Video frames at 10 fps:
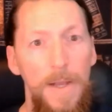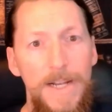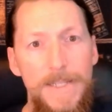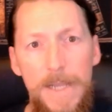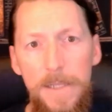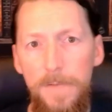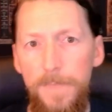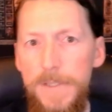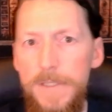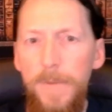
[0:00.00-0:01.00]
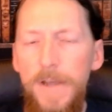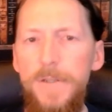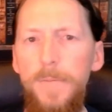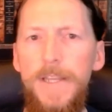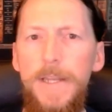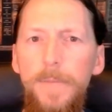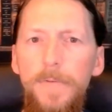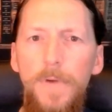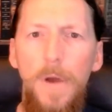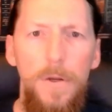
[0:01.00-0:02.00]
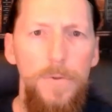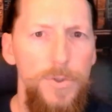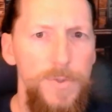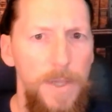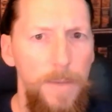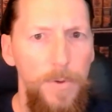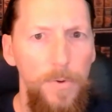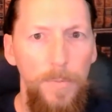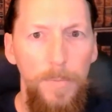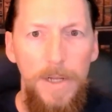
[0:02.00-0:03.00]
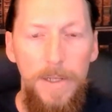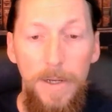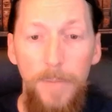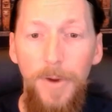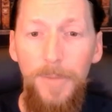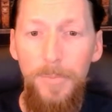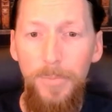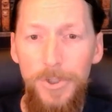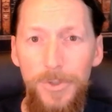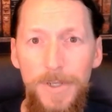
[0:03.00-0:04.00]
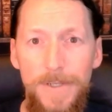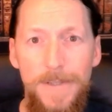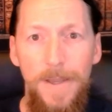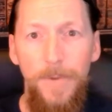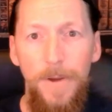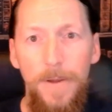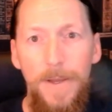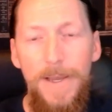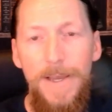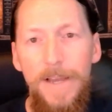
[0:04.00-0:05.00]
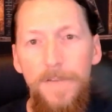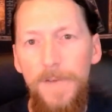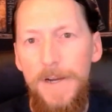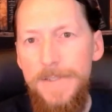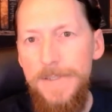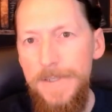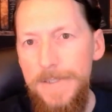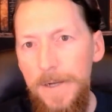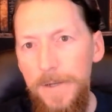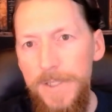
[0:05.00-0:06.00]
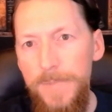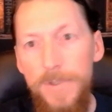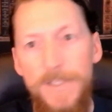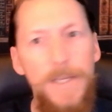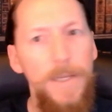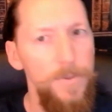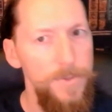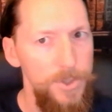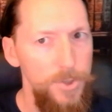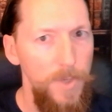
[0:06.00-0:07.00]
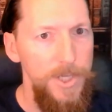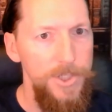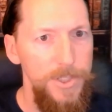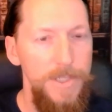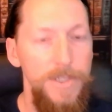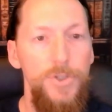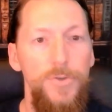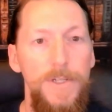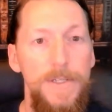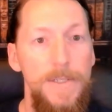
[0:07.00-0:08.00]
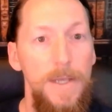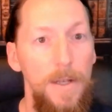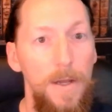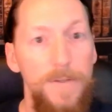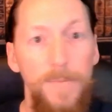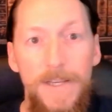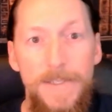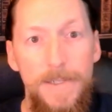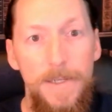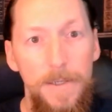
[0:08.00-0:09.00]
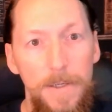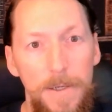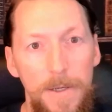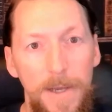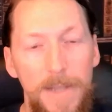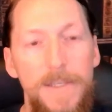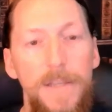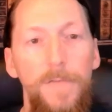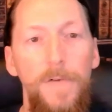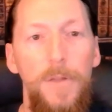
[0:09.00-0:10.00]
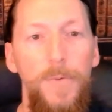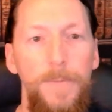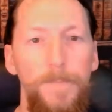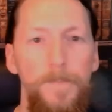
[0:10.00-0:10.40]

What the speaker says: An Italian fencing master by the name of Carlo Giuseppe Colombani, and I'm probably butchering his name here, advises us on this particular situation in his treatise, L'Arte Maestre, and said the following.